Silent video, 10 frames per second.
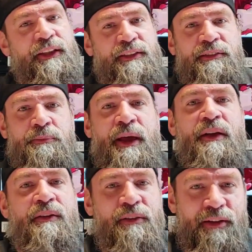the
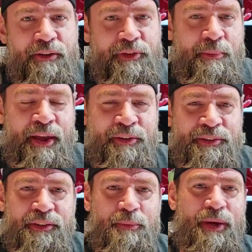smell of tomato
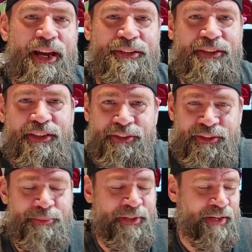soup actually is
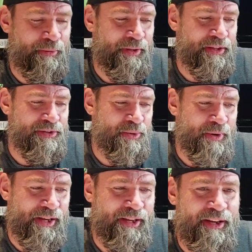something I really
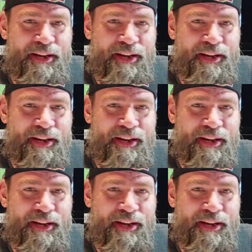enjoy.